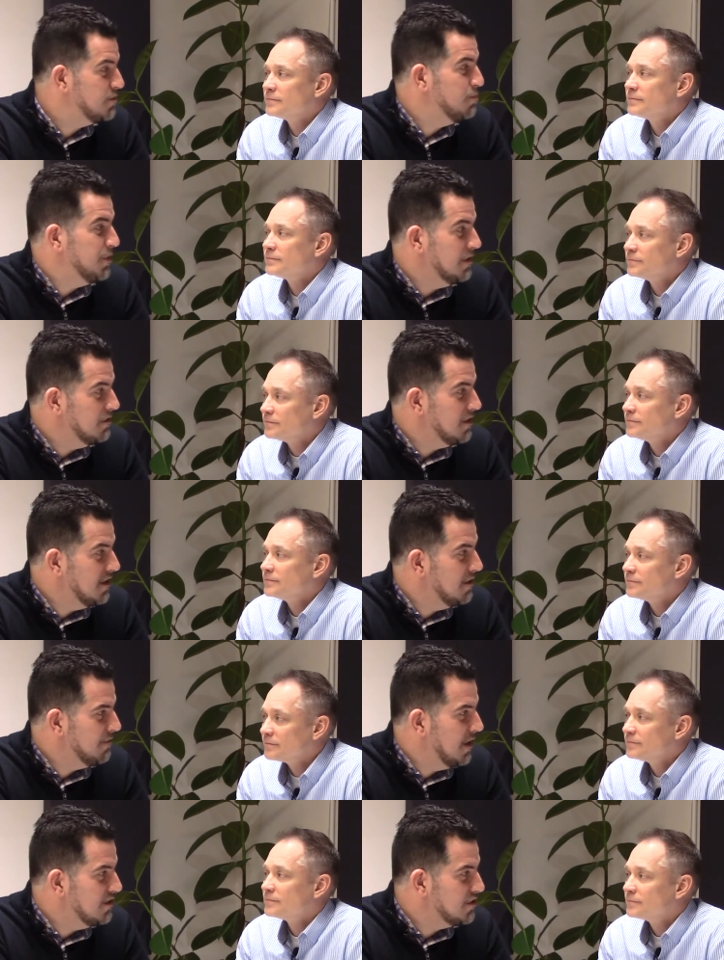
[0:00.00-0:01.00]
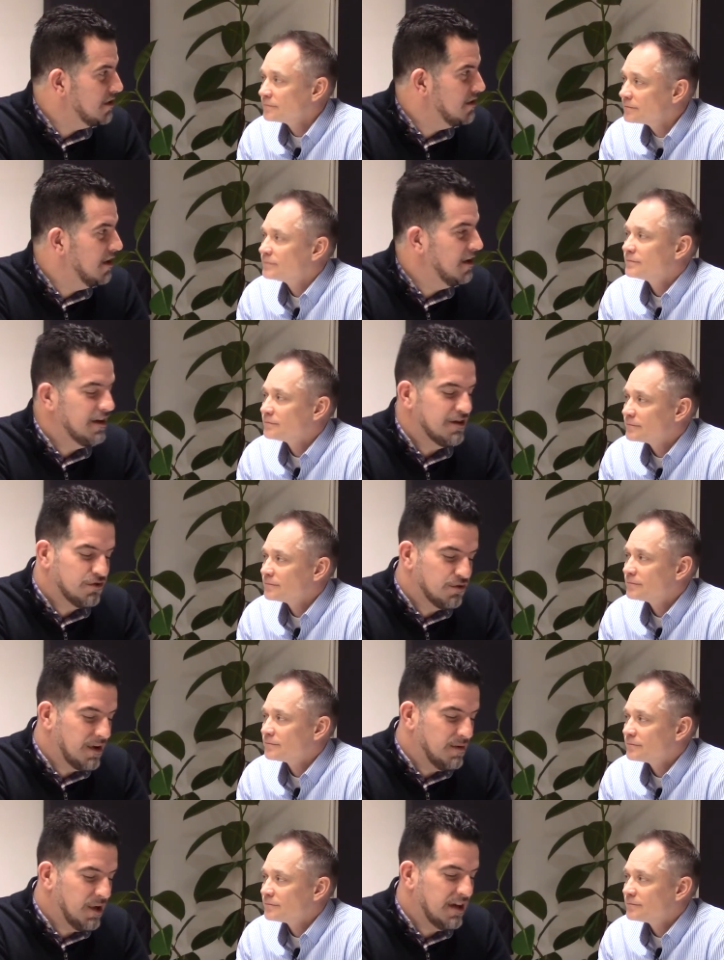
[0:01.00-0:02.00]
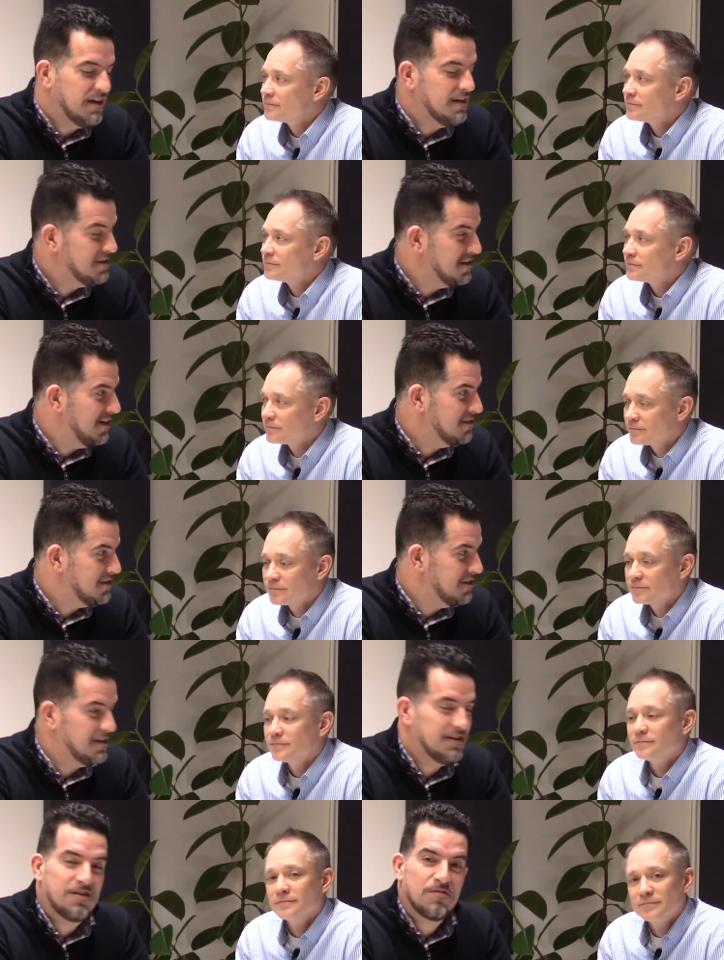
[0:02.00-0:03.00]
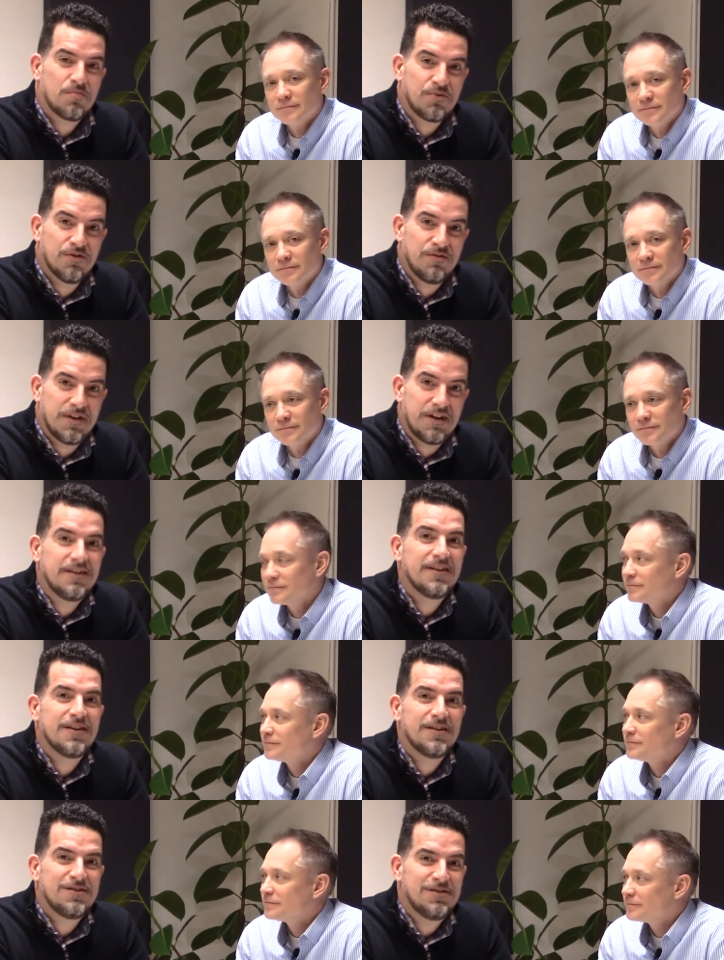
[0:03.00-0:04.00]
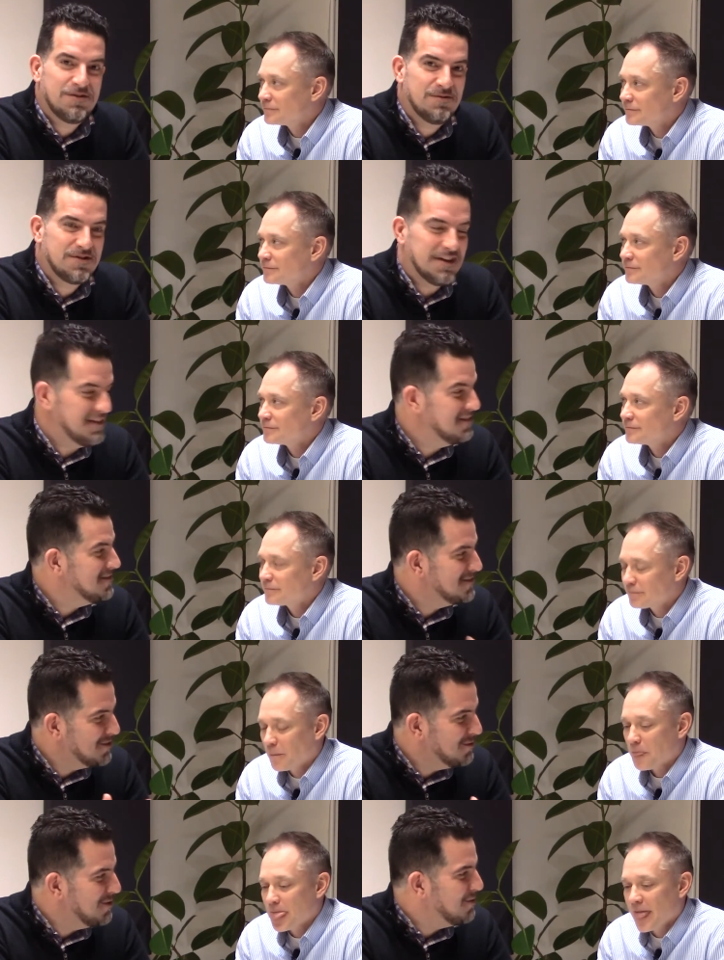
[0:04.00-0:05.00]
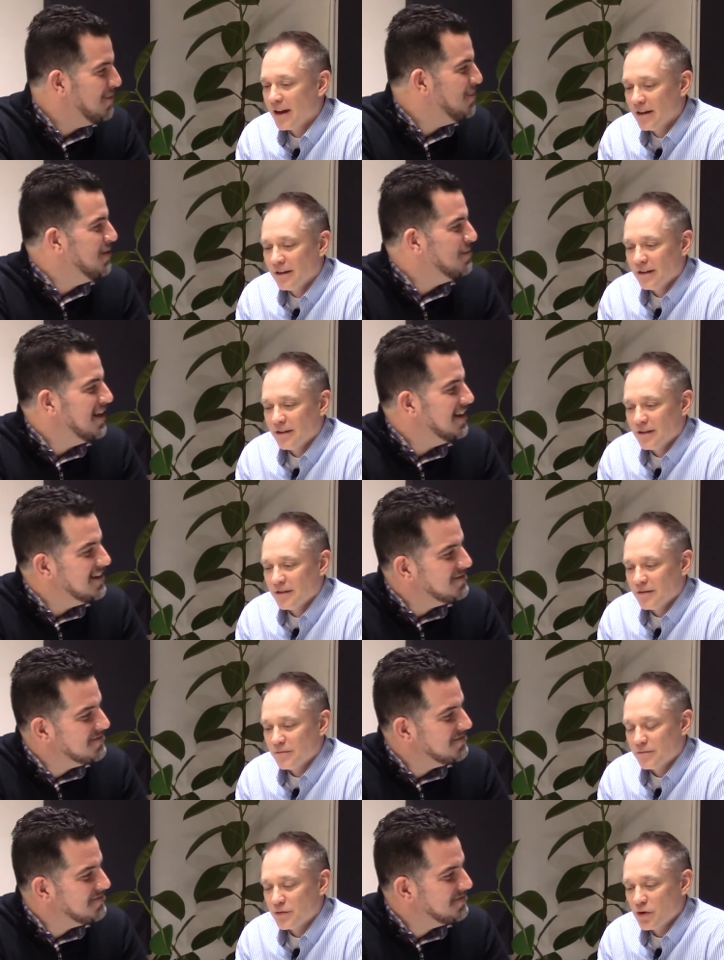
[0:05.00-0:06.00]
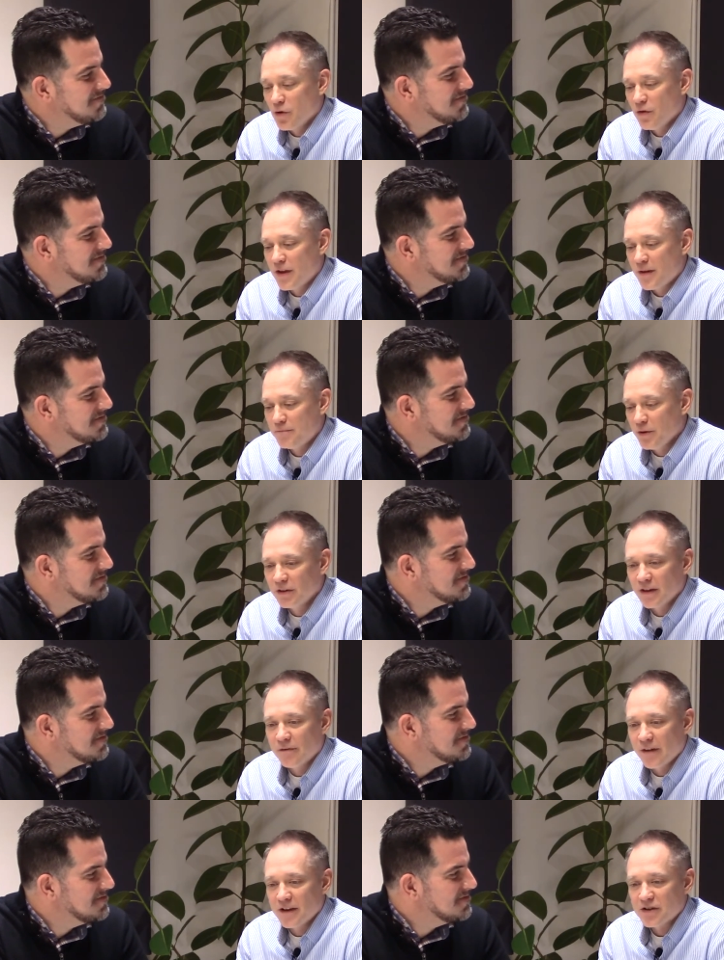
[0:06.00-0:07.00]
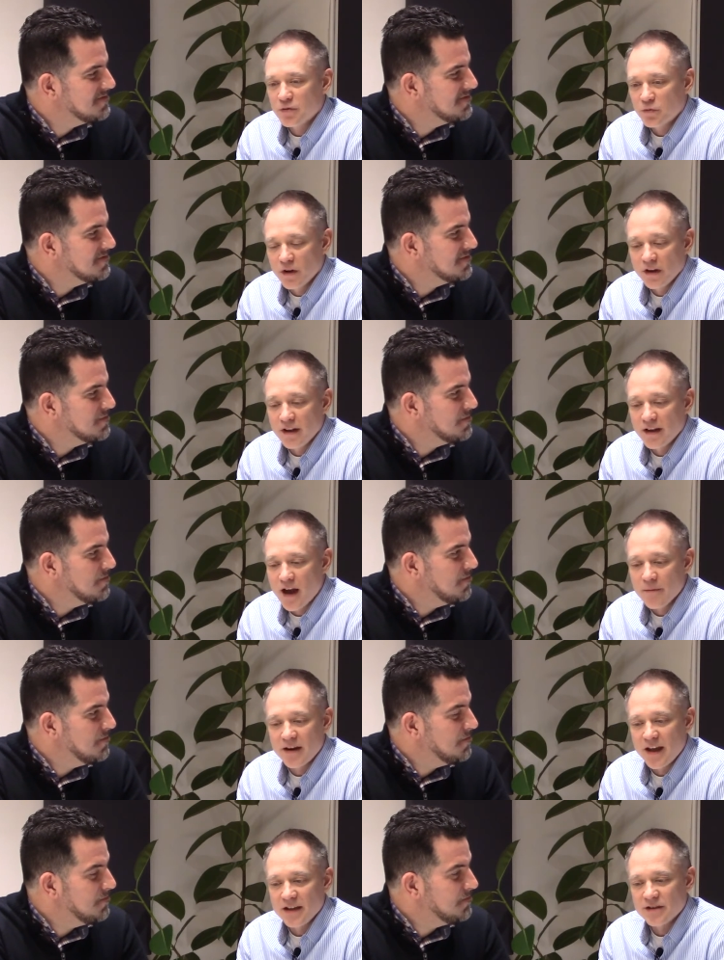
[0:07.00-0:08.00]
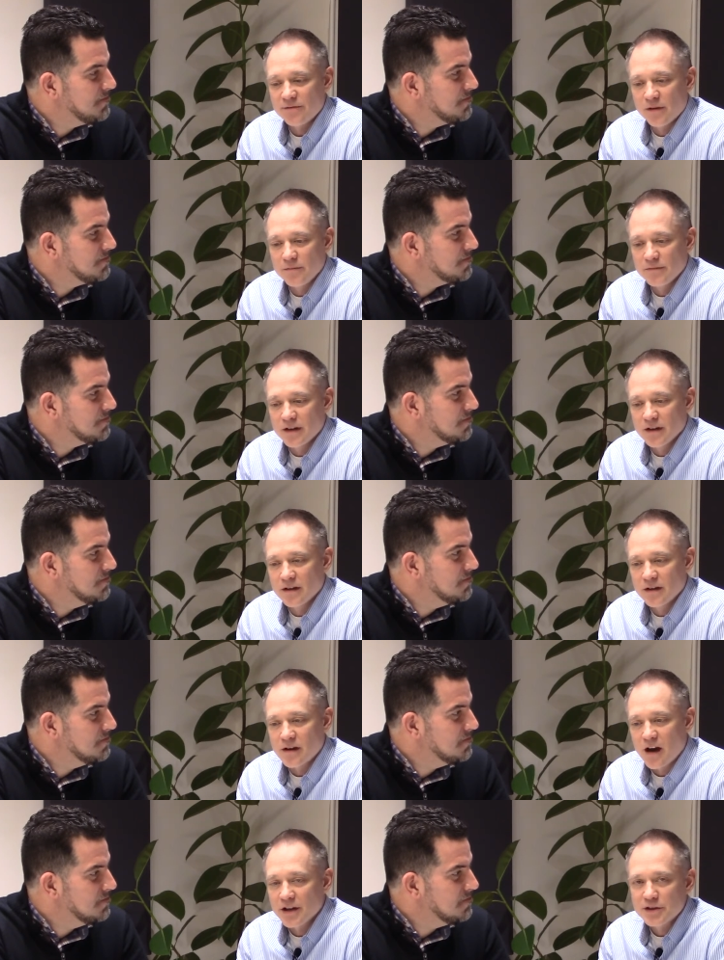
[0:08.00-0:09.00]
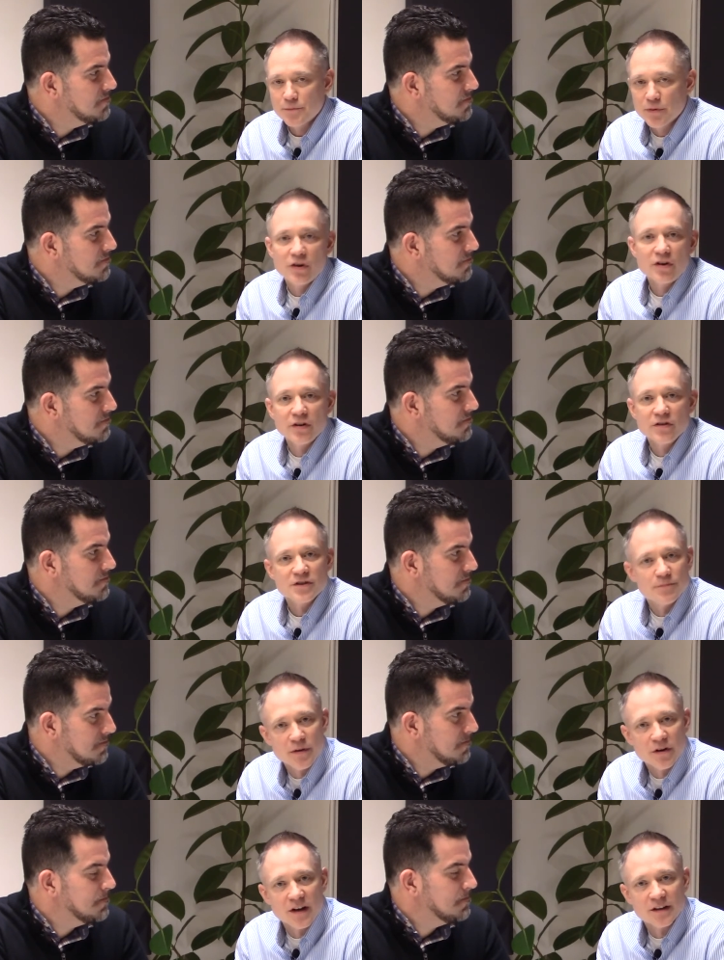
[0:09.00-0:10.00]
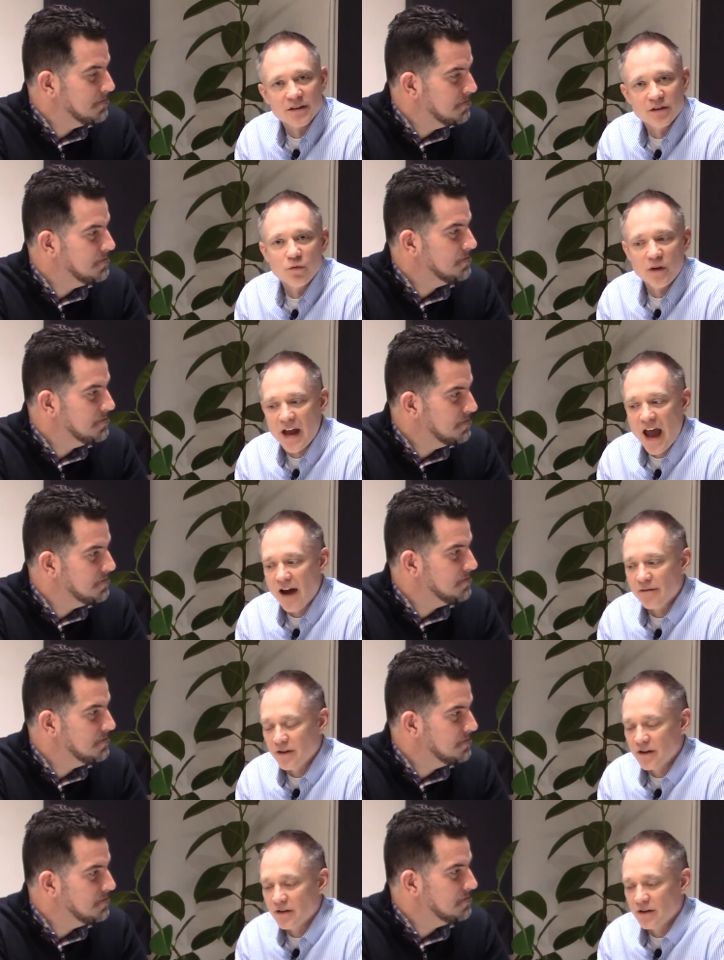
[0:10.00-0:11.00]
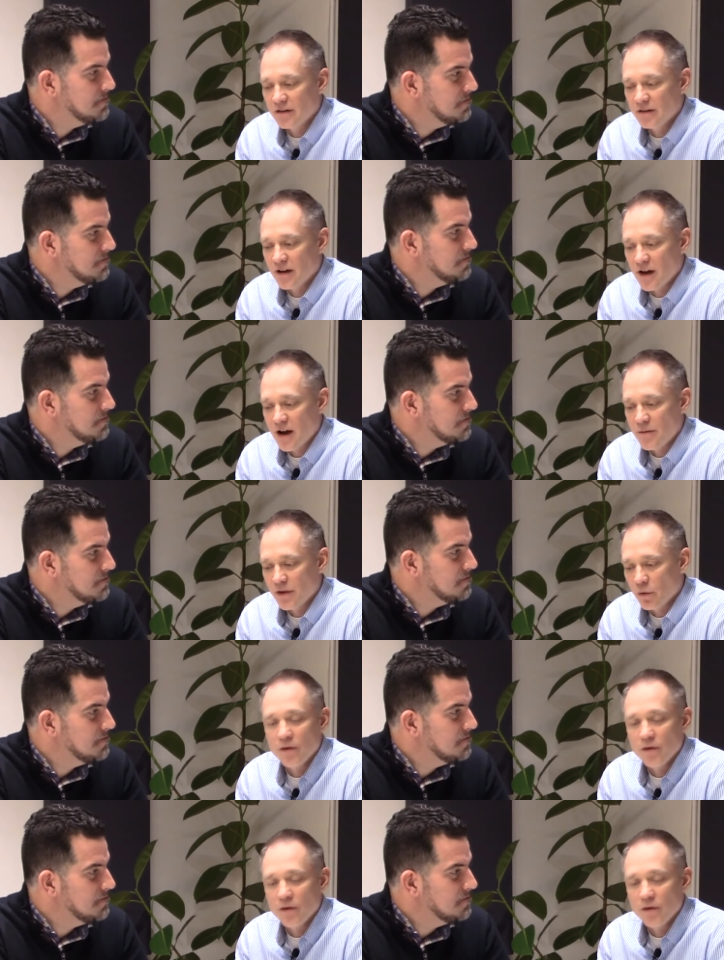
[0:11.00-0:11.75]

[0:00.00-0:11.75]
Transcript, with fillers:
Speaker 1: build innovation, dream it, test it, prove it, use it. So what do we mean by that?
Speaker 2: So that build innovation really emanates from the entrepreneurial spirit that we have here, uh, that